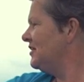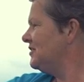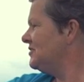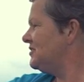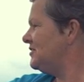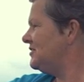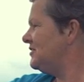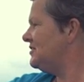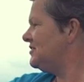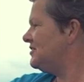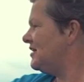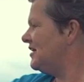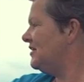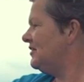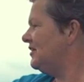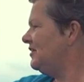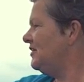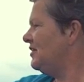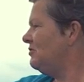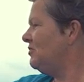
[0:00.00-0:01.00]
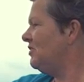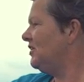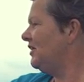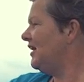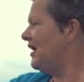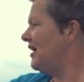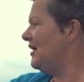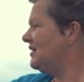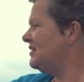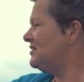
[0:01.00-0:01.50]
So they decided they would
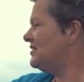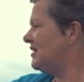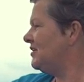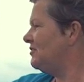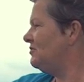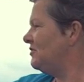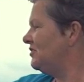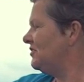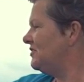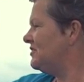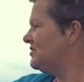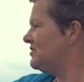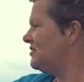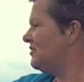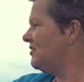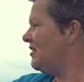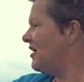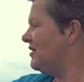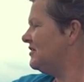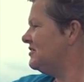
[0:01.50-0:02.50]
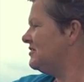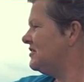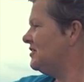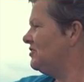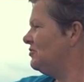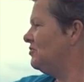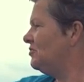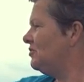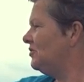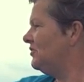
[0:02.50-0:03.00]
lie down on this grassy
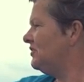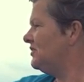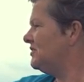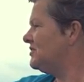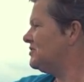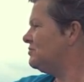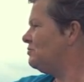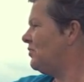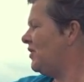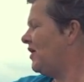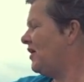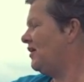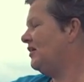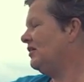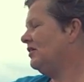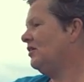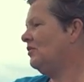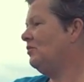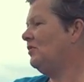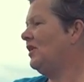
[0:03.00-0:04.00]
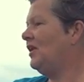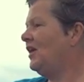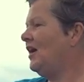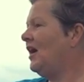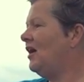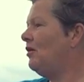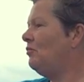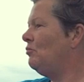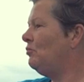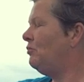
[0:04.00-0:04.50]
knoll and this bank, well, a
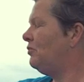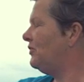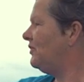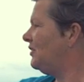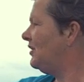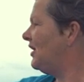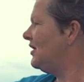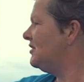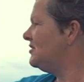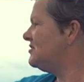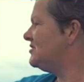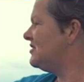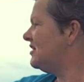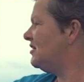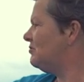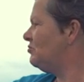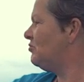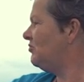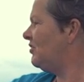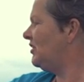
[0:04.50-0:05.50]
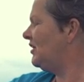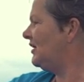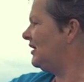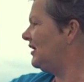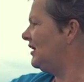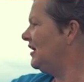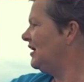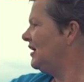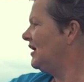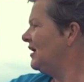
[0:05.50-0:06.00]
hump in the landscape really,